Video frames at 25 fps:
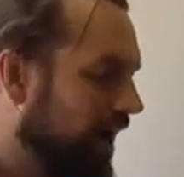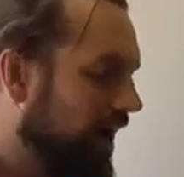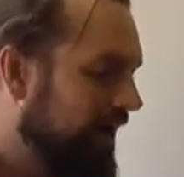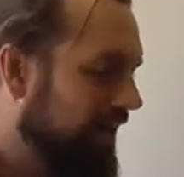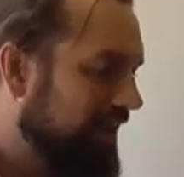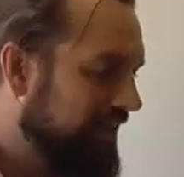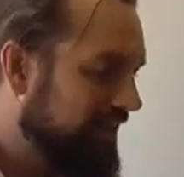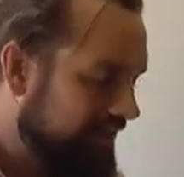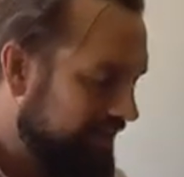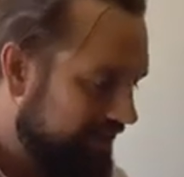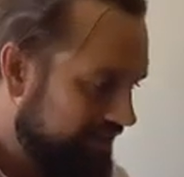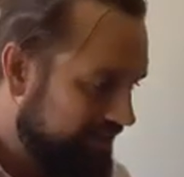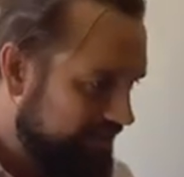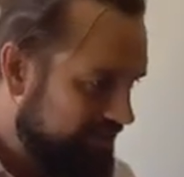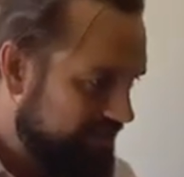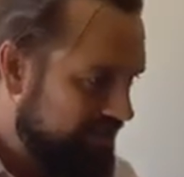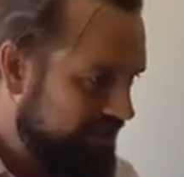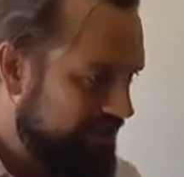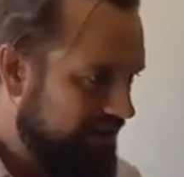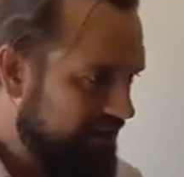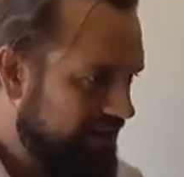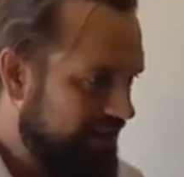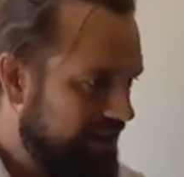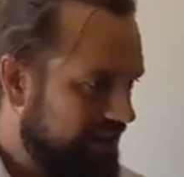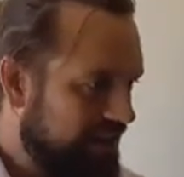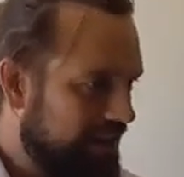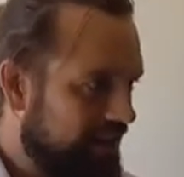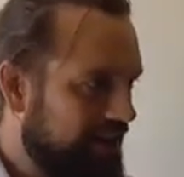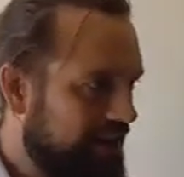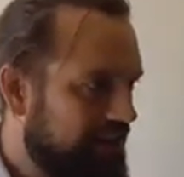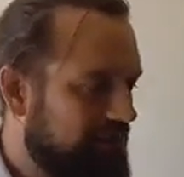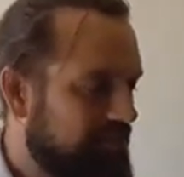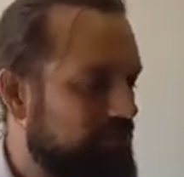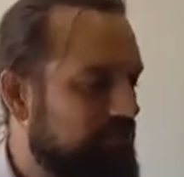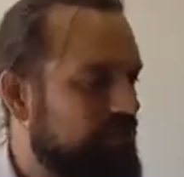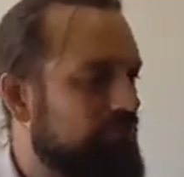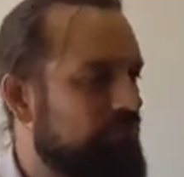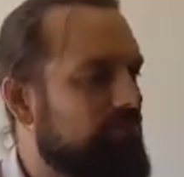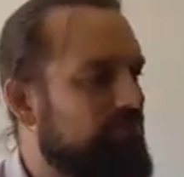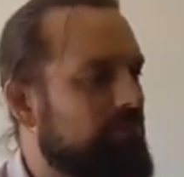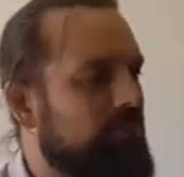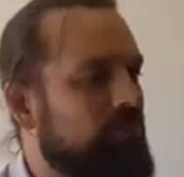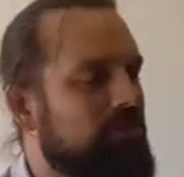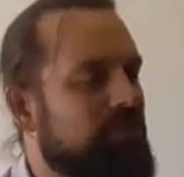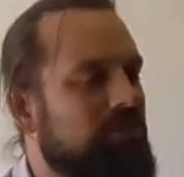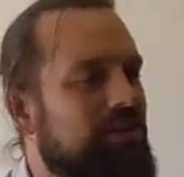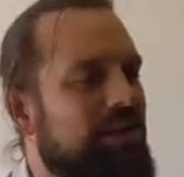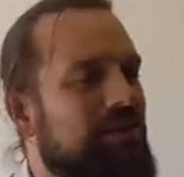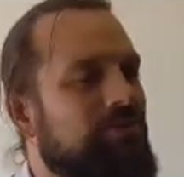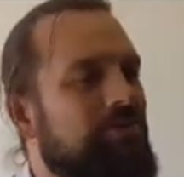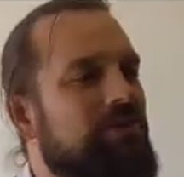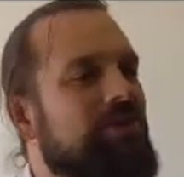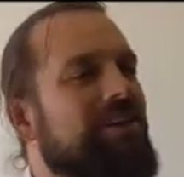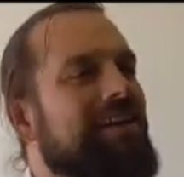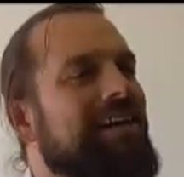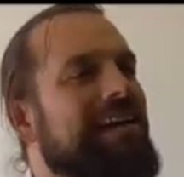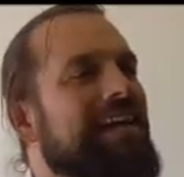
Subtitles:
I wasn't